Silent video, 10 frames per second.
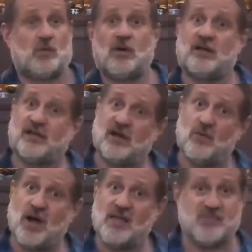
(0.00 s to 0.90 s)
Well, you know
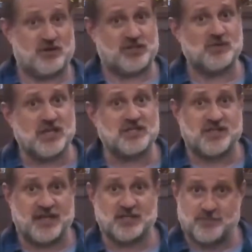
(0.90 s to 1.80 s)
what? There's no such
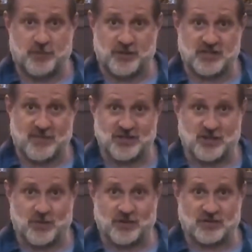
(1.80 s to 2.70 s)
thing as Buddhism as
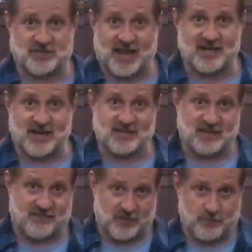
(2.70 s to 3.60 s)
you understand it, as
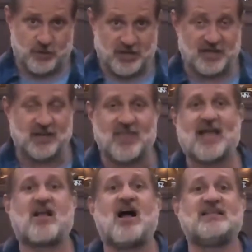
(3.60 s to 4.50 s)
if you're putting it in
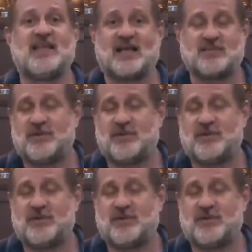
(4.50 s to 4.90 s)
that context,